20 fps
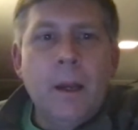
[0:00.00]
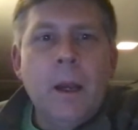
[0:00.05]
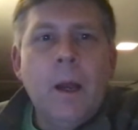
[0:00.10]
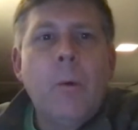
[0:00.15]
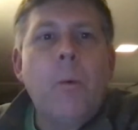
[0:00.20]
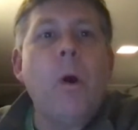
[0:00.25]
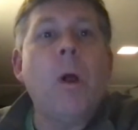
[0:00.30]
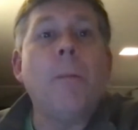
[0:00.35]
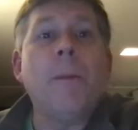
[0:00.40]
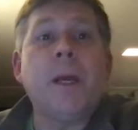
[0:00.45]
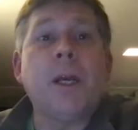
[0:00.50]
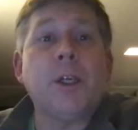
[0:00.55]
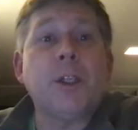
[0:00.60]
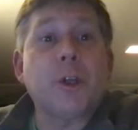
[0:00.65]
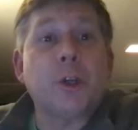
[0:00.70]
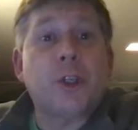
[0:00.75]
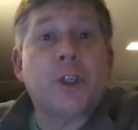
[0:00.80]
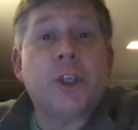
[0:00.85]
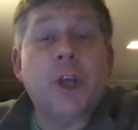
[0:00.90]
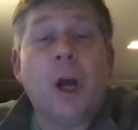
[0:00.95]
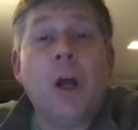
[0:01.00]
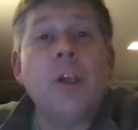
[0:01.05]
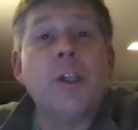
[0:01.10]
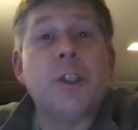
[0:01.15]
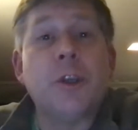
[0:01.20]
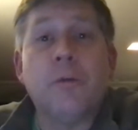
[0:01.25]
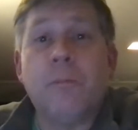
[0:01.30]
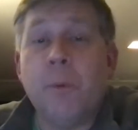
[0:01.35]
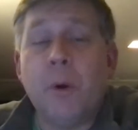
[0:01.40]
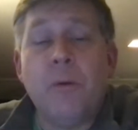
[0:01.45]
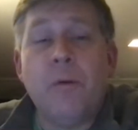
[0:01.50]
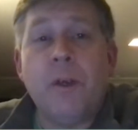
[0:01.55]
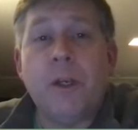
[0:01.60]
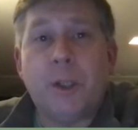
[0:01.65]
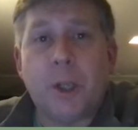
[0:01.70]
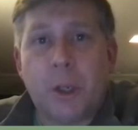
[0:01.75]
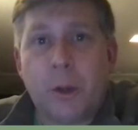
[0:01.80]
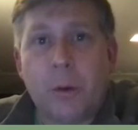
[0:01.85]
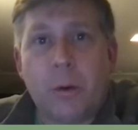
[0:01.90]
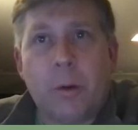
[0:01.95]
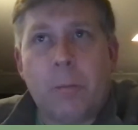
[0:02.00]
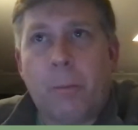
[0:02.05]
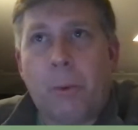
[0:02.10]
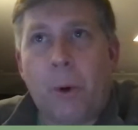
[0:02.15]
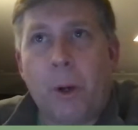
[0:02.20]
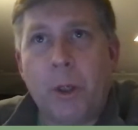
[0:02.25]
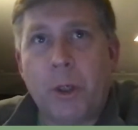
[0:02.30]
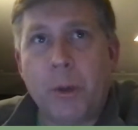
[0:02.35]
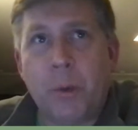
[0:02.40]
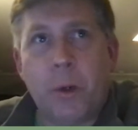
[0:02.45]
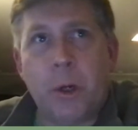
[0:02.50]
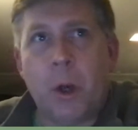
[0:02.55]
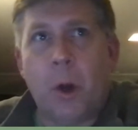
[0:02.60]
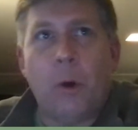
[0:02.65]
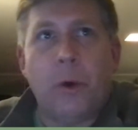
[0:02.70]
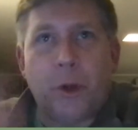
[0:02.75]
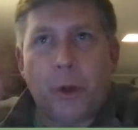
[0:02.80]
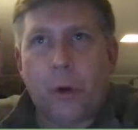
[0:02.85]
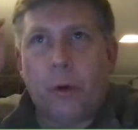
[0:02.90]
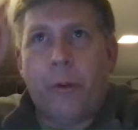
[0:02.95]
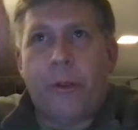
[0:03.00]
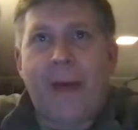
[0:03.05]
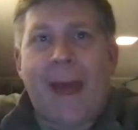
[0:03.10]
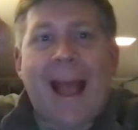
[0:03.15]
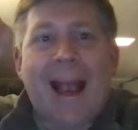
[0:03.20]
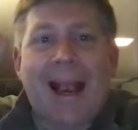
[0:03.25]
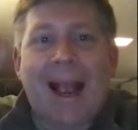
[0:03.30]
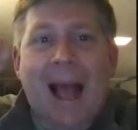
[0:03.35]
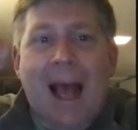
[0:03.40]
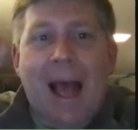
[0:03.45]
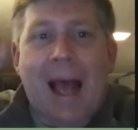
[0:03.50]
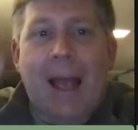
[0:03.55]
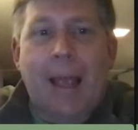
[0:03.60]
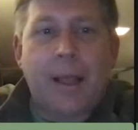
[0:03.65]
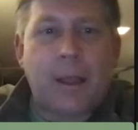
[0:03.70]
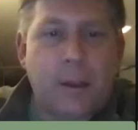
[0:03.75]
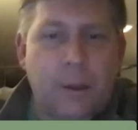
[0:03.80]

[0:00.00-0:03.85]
Well, because there's tons of movies that you can point to and go, you're that guy.